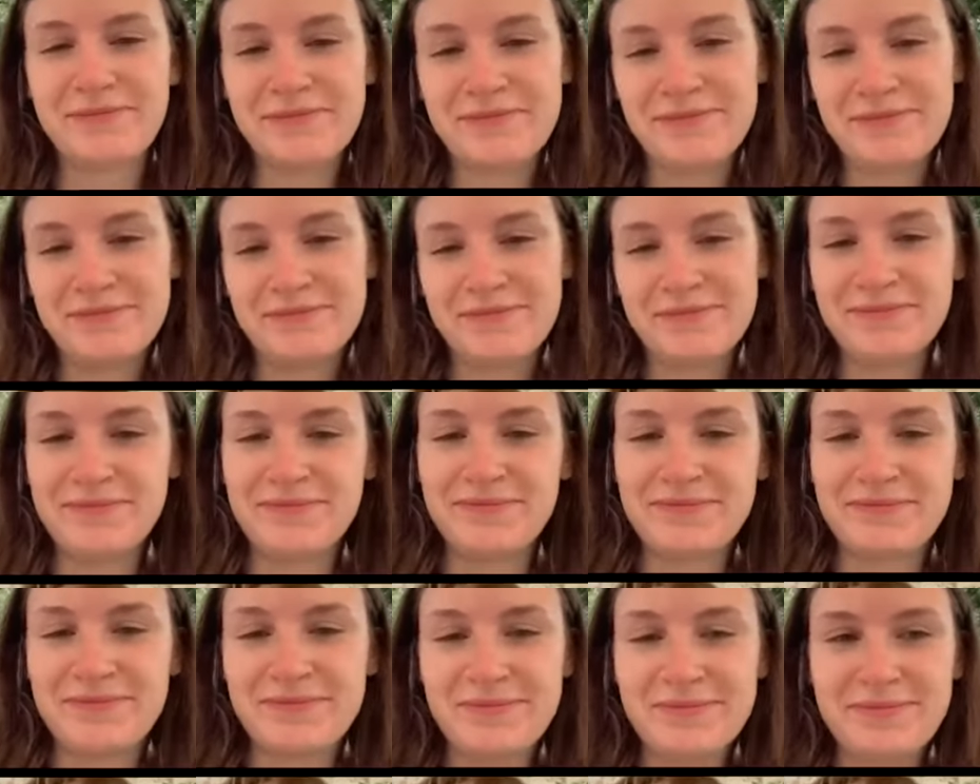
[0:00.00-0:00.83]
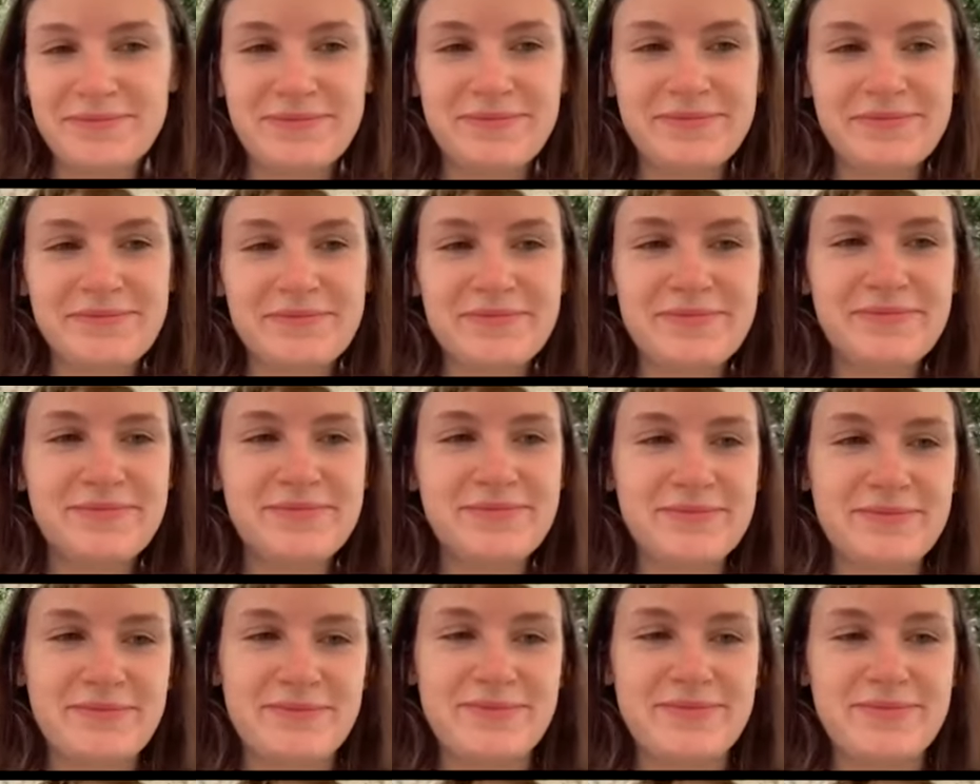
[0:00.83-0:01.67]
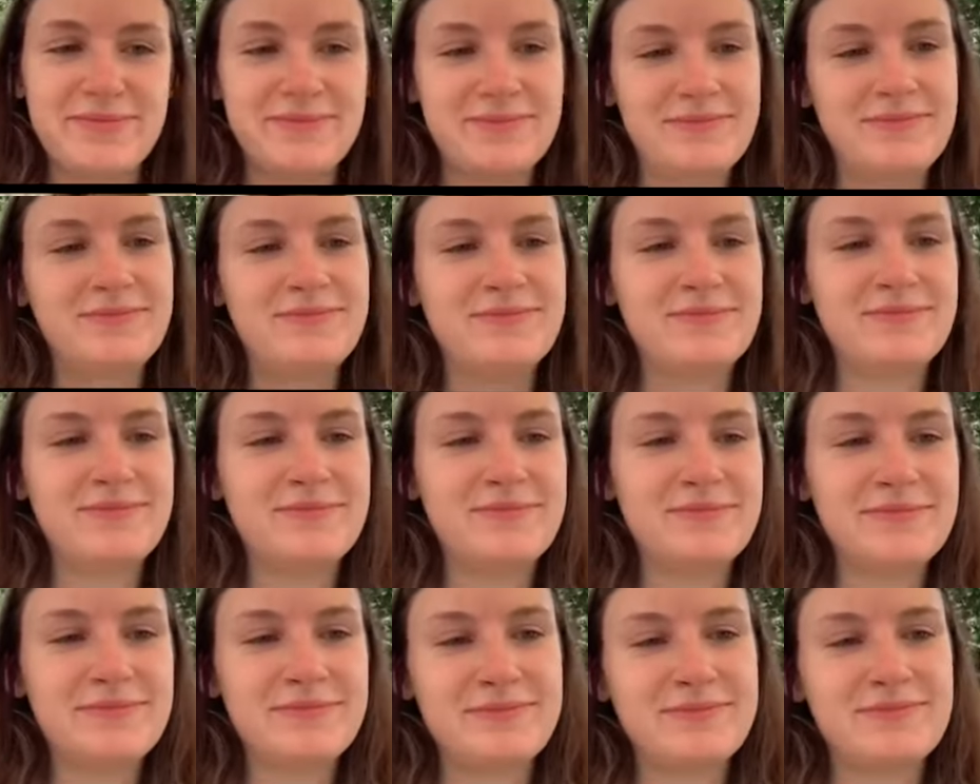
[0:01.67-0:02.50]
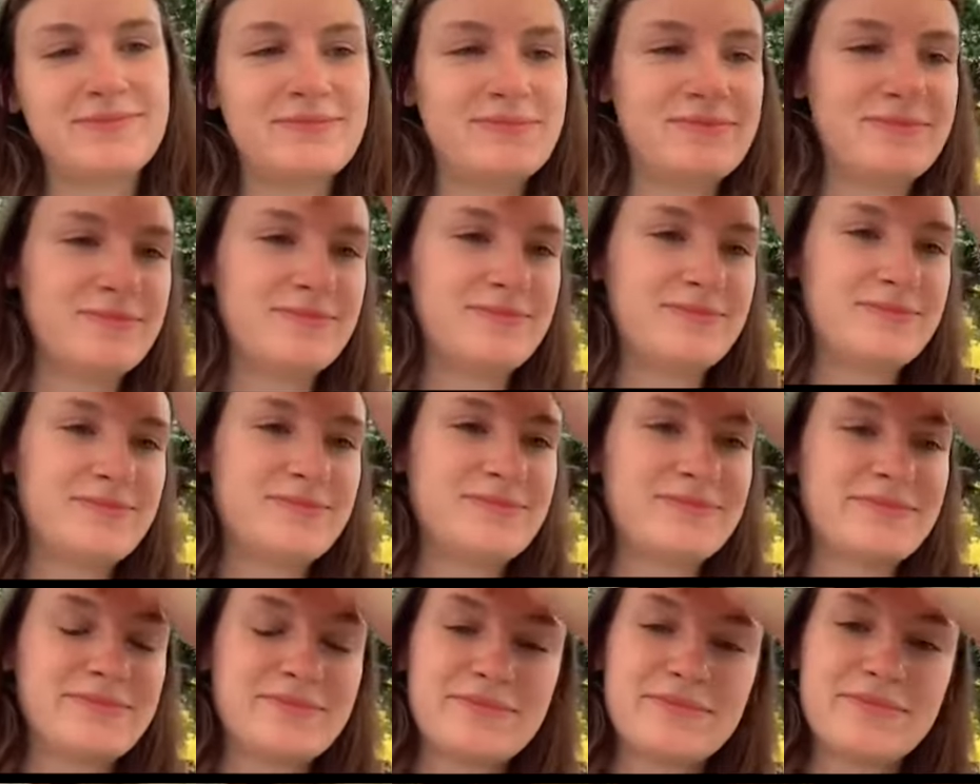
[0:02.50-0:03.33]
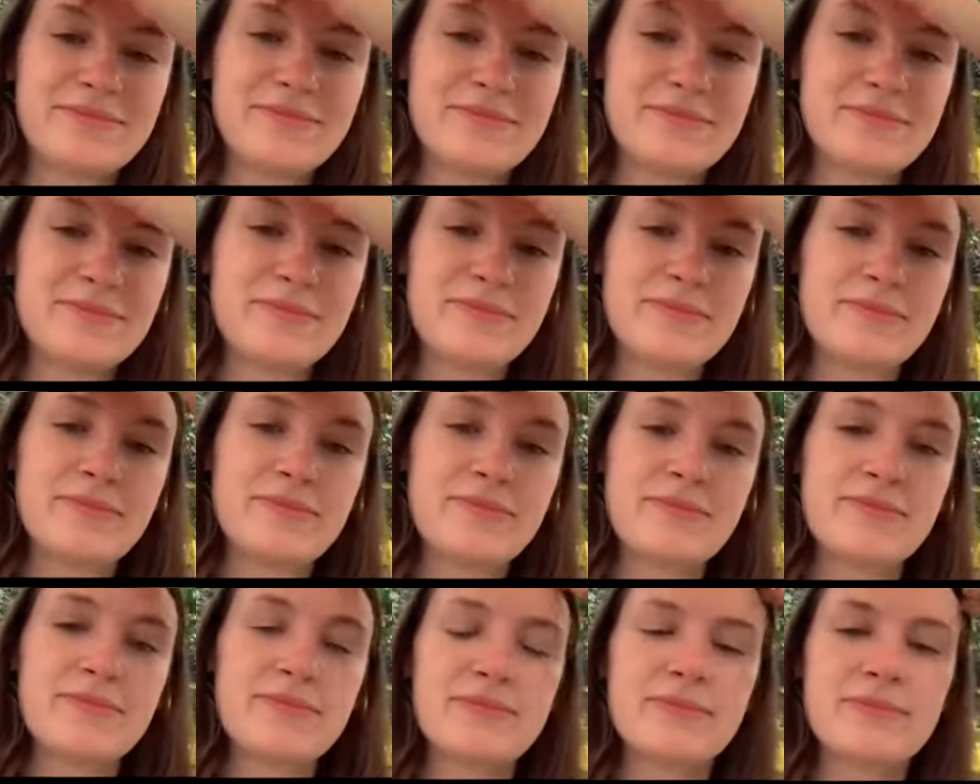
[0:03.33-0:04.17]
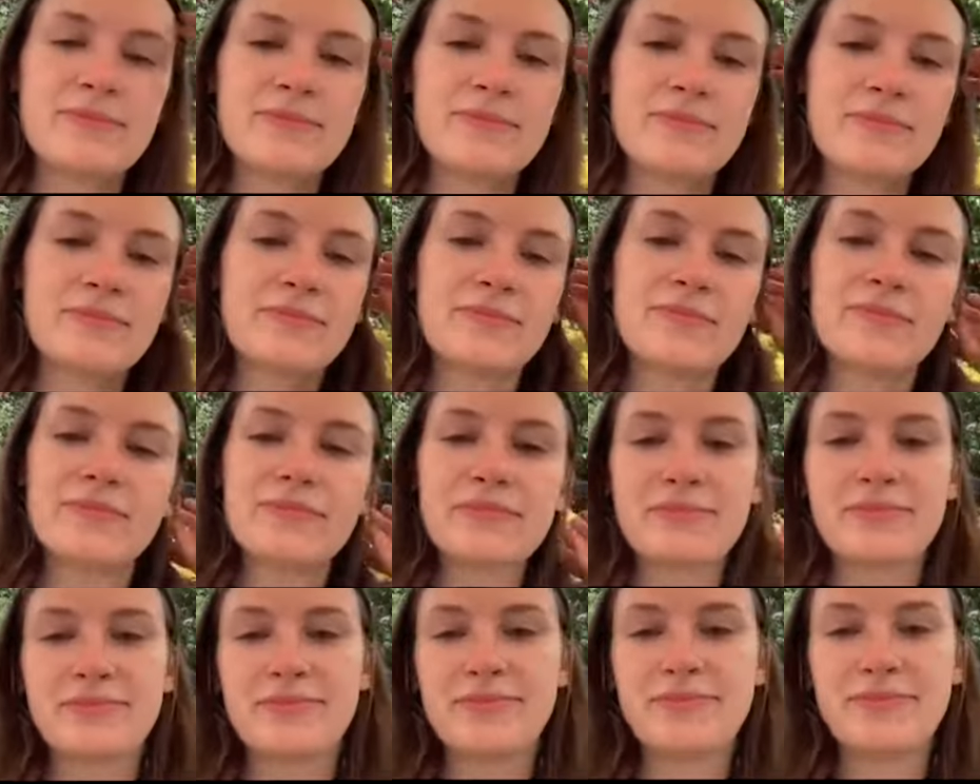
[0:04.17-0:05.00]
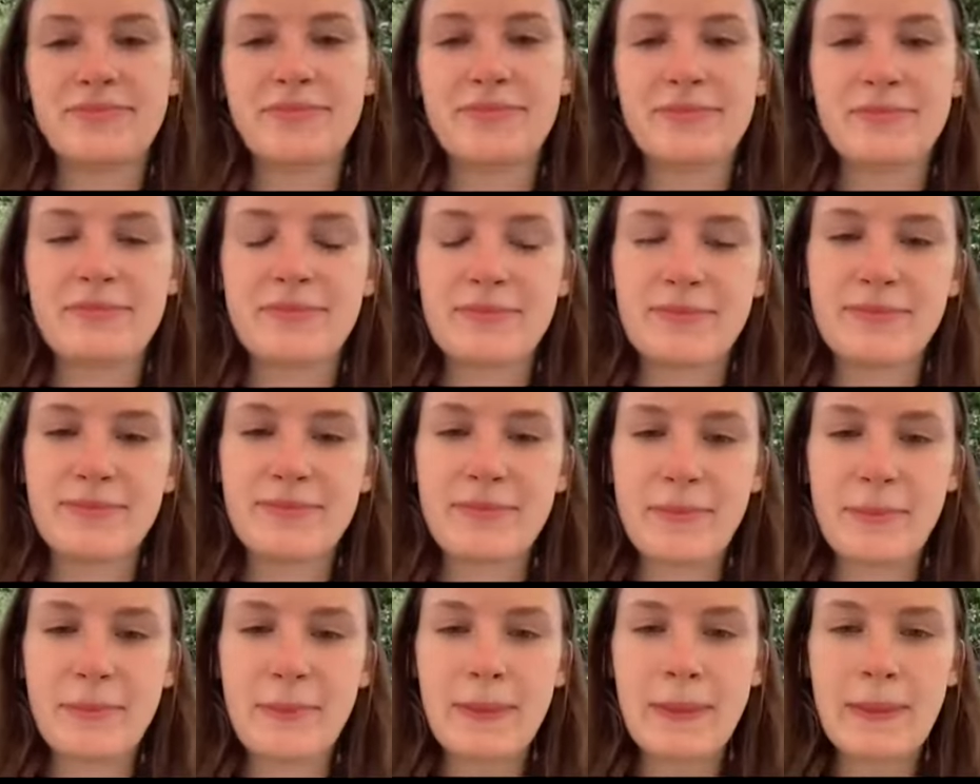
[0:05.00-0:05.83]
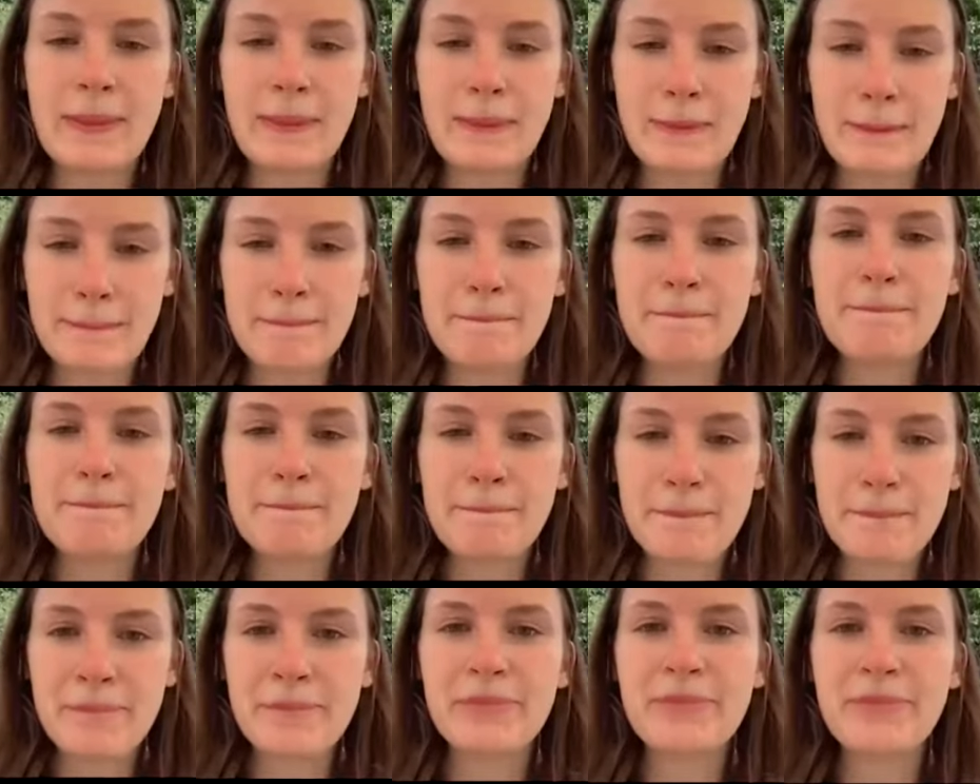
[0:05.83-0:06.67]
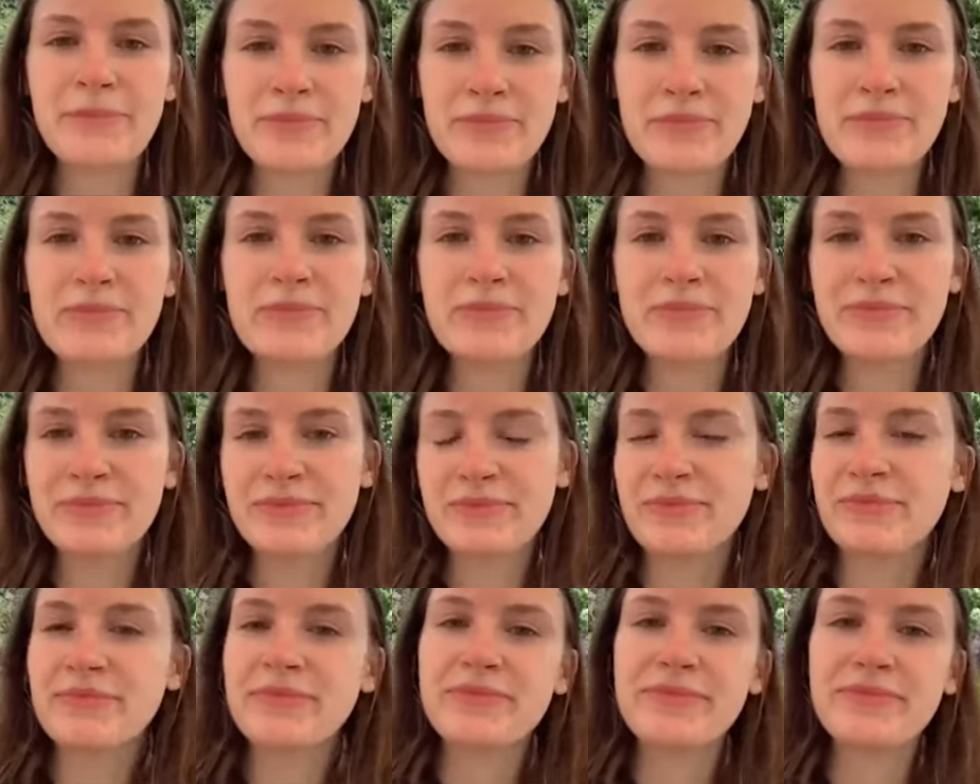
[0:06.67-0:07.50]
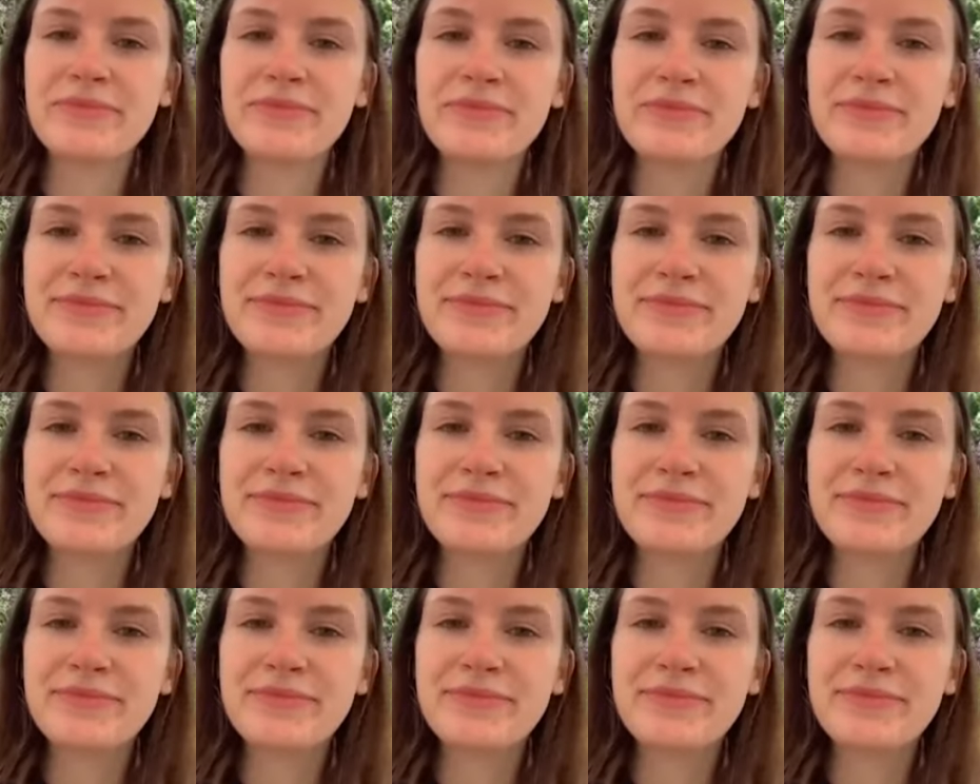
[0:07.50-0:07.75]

(not speaking)